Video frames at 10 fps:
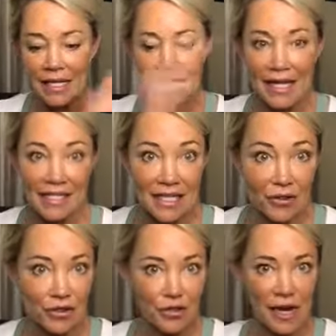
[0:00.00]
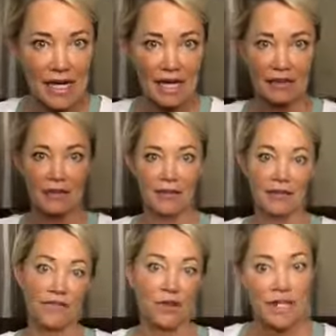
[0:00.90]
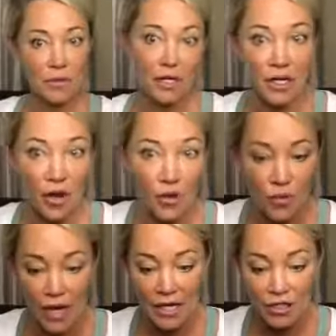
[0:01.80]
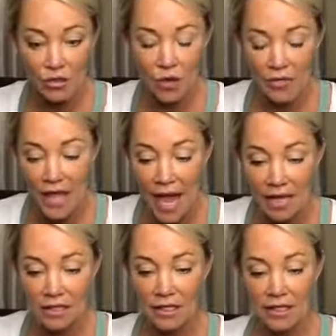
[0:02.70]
That's another training. If you guys want to know what I do on that,